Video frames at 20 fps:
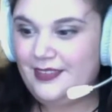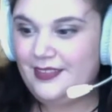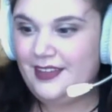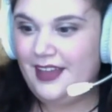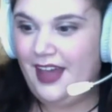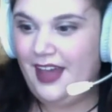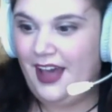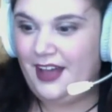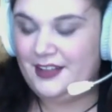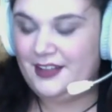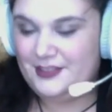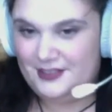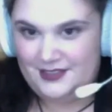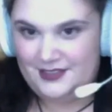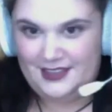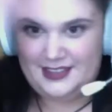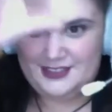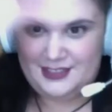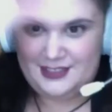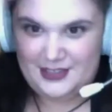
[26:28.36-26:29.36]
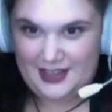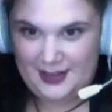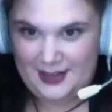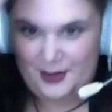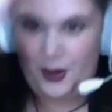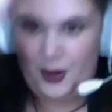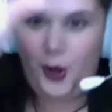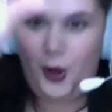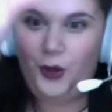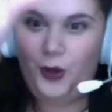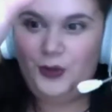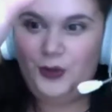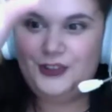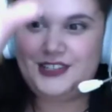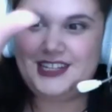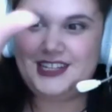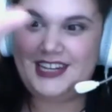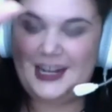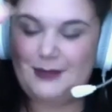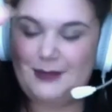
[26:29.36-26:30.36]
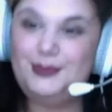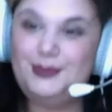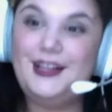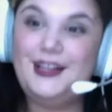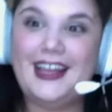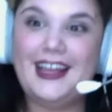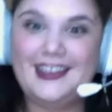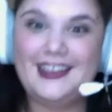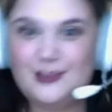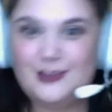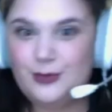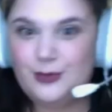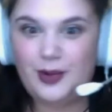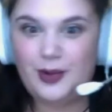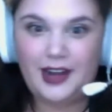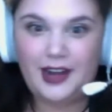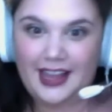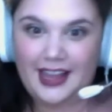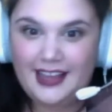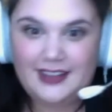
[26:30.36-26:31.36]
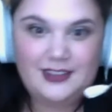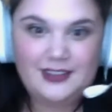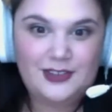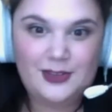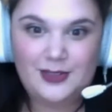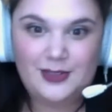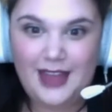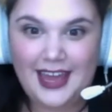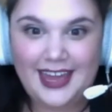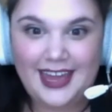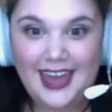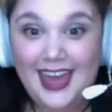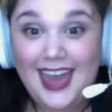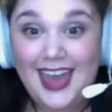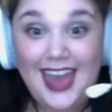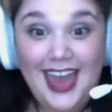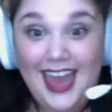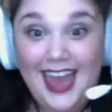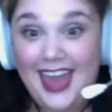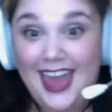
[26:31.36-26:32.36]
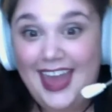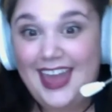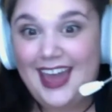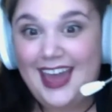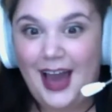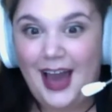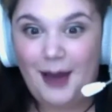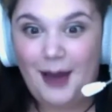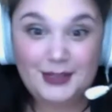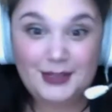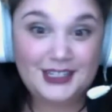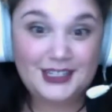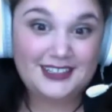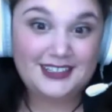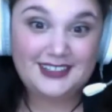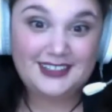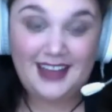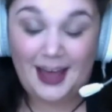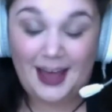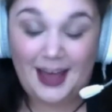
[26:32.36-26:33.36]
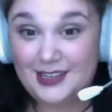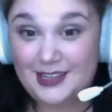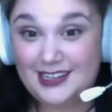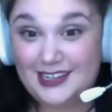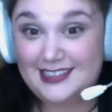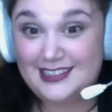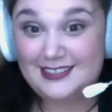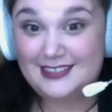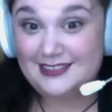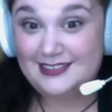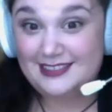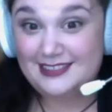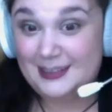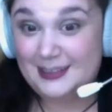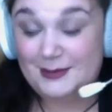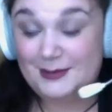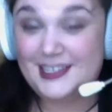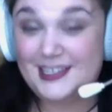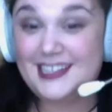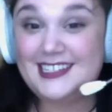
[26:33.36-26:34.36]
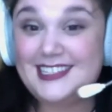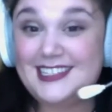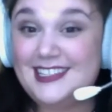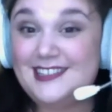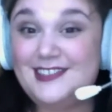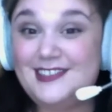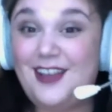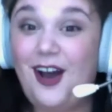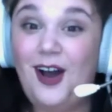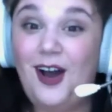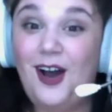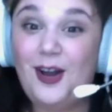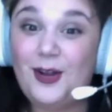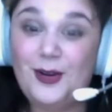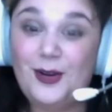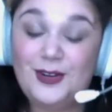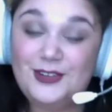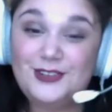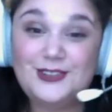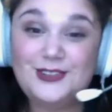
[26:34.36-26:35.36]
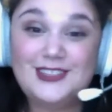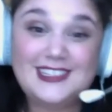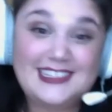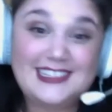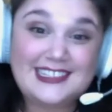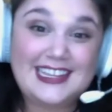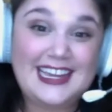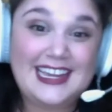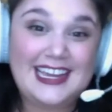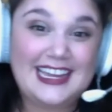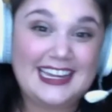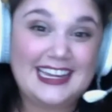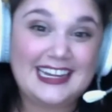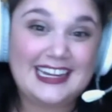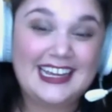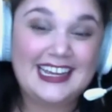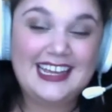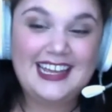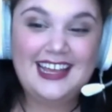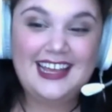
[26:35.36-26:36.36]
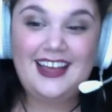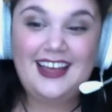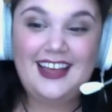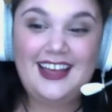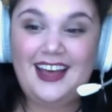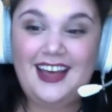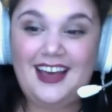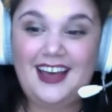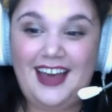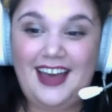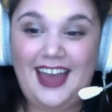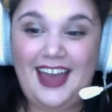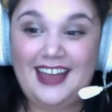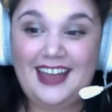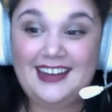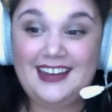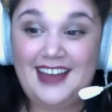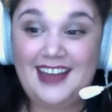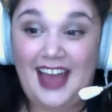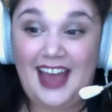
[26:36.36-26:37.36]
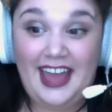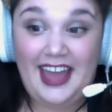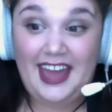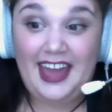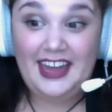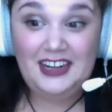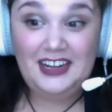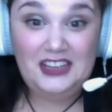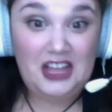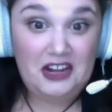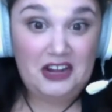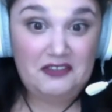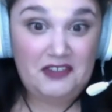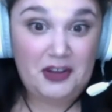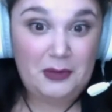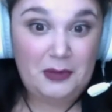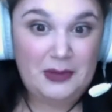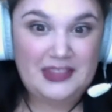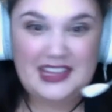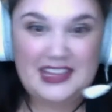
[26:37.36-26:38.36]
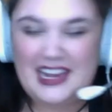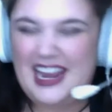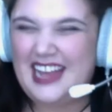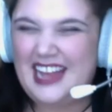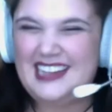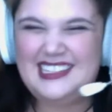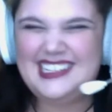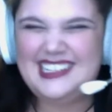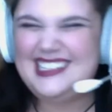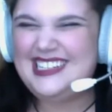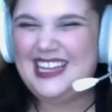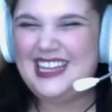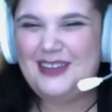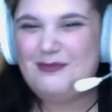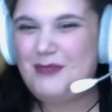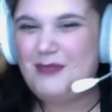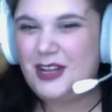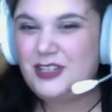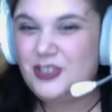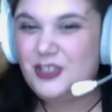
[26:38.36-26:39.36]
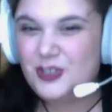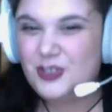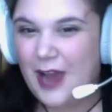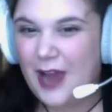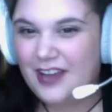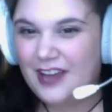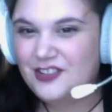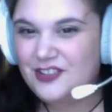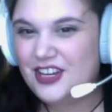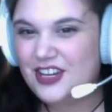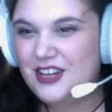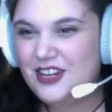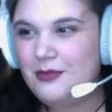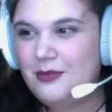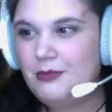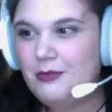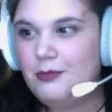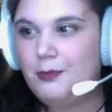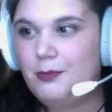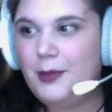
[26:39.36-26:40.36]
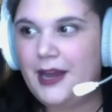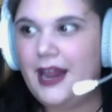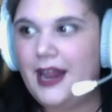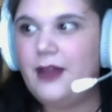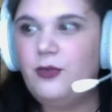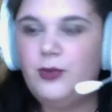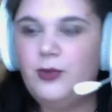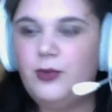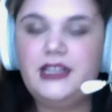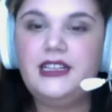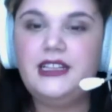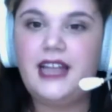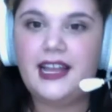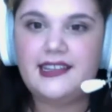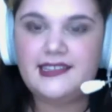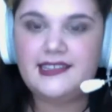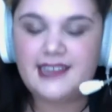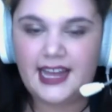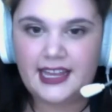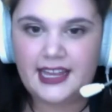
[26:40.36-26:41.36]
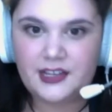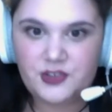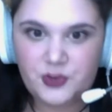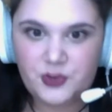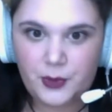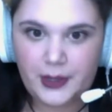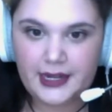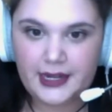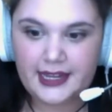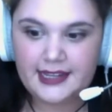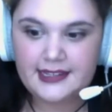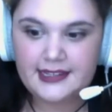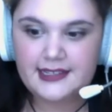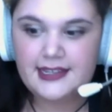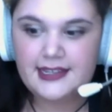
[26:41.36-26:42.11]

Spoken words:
to hold it in place where I could do like, hey, I'm gonna listen to the song or do this scene. And I had a lot of fun with it. It didn't get much traction, but I realized I enjoyed it.